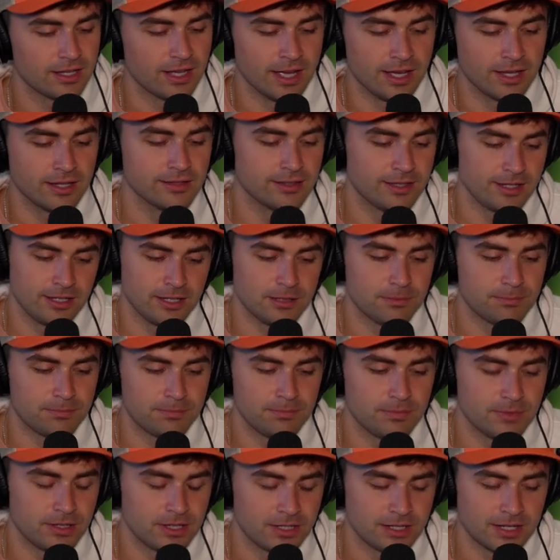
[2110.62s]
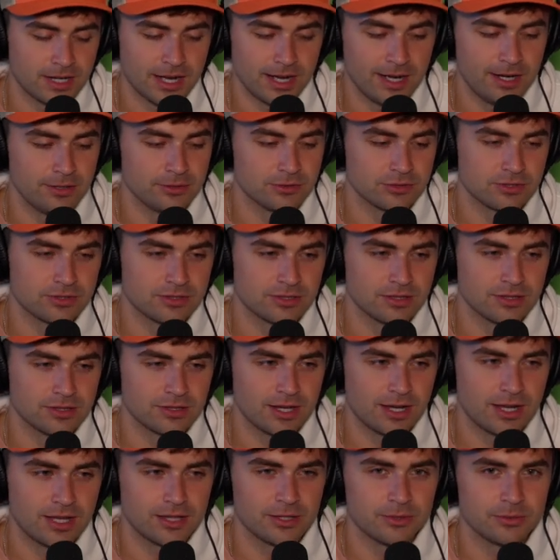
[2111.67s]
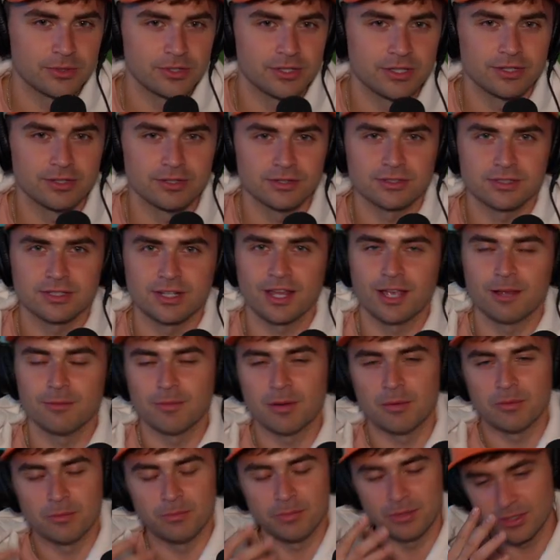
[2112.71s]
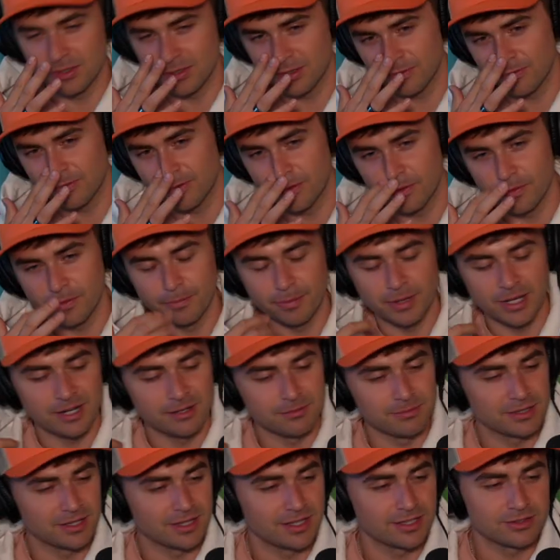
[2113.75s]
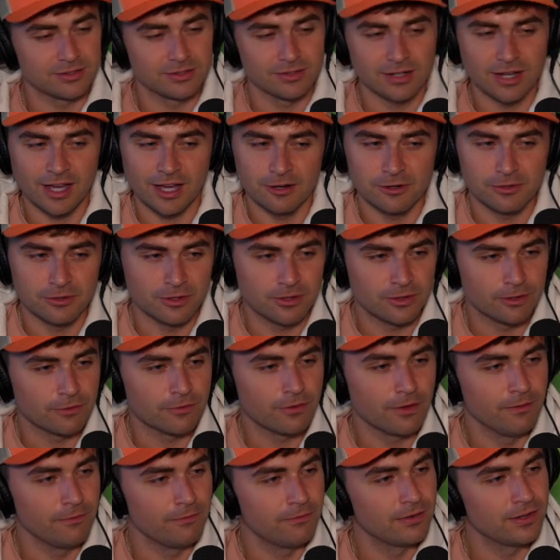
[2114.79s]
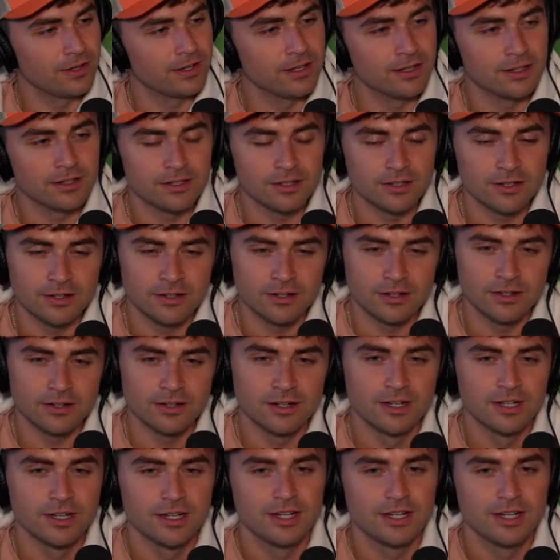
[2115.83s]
LA a house in the Hollywood Hills, and I remember being on the phone with Ben and be like, "Dude, I don't know if I fit in here.